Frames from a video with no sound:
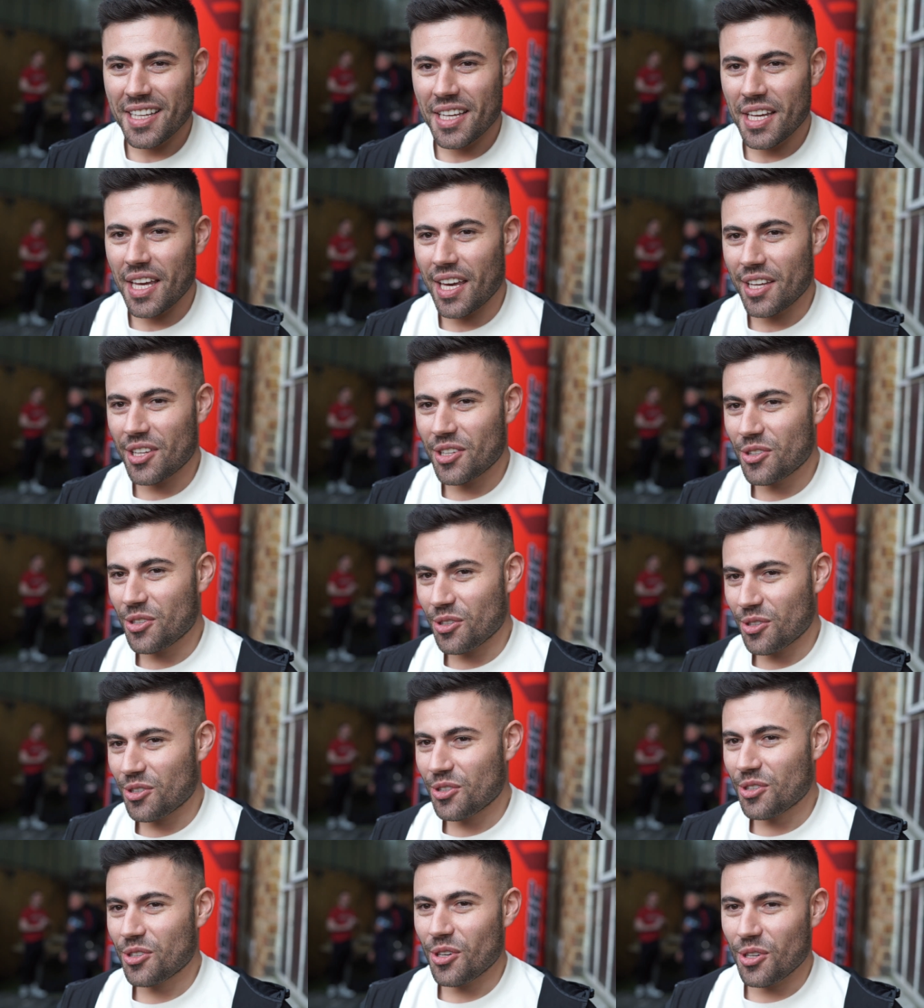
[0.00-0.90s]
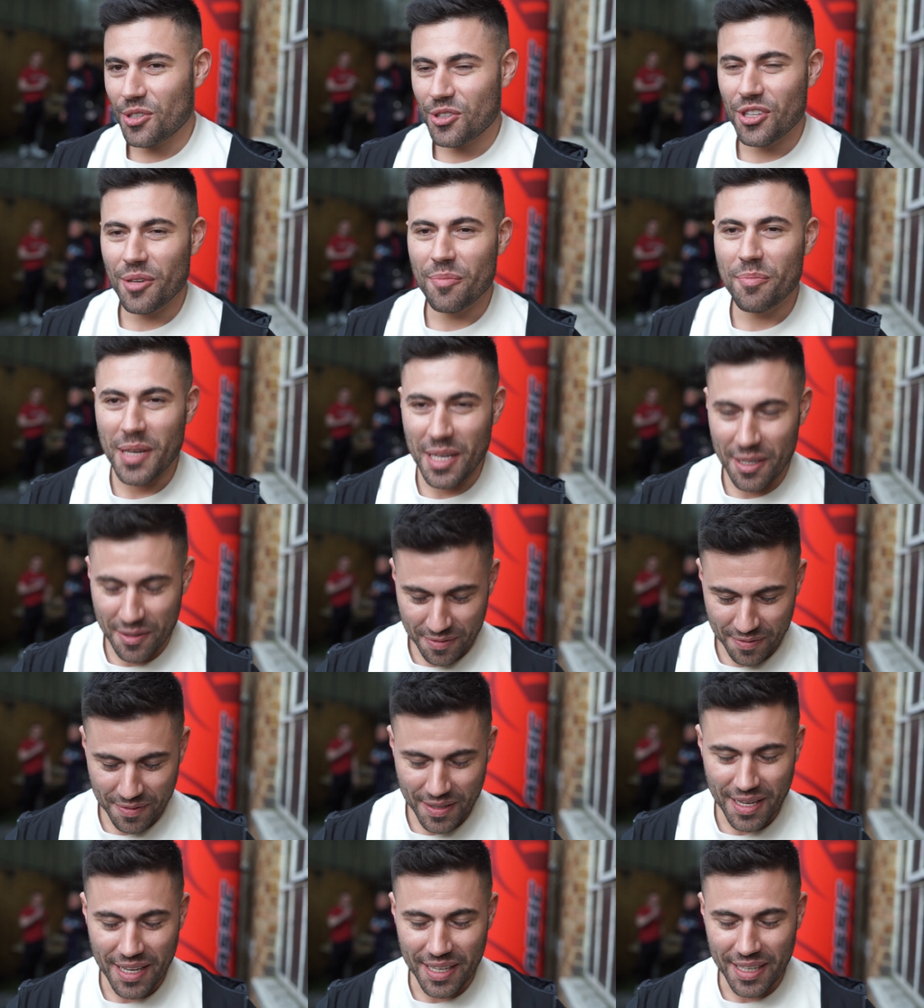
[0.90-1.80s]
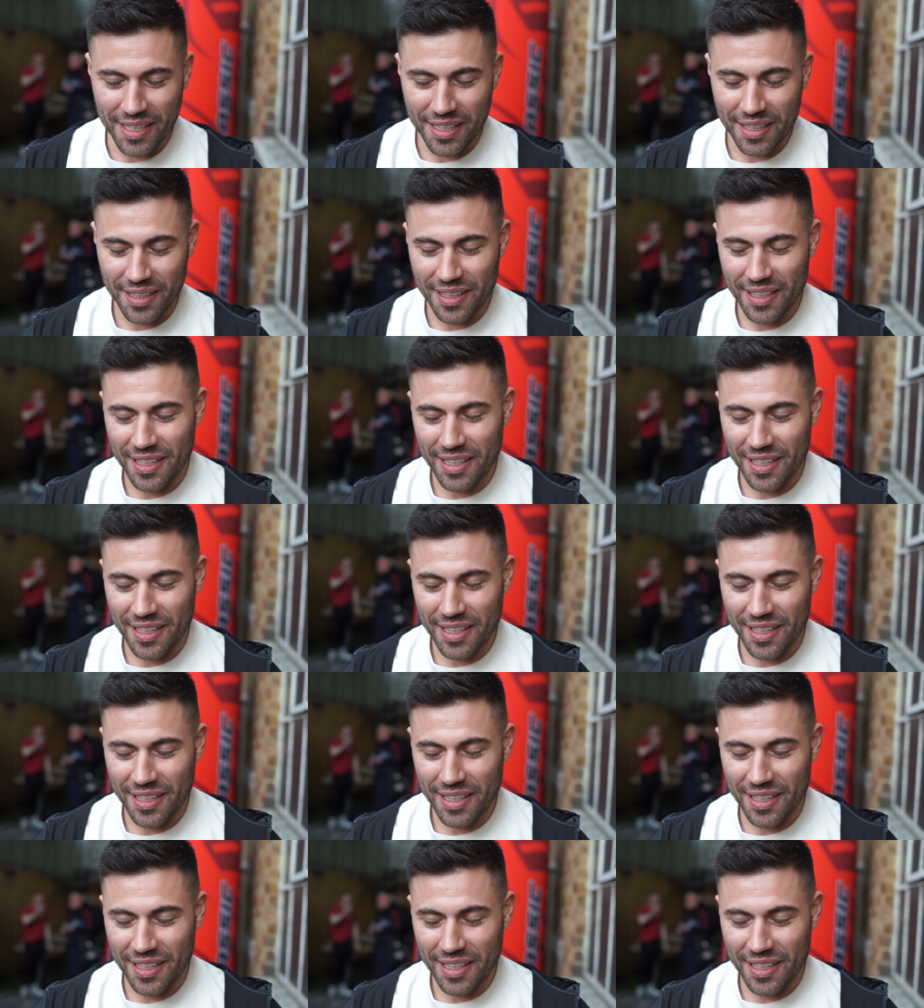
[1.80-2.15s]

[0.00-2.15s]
It's just such a big fight.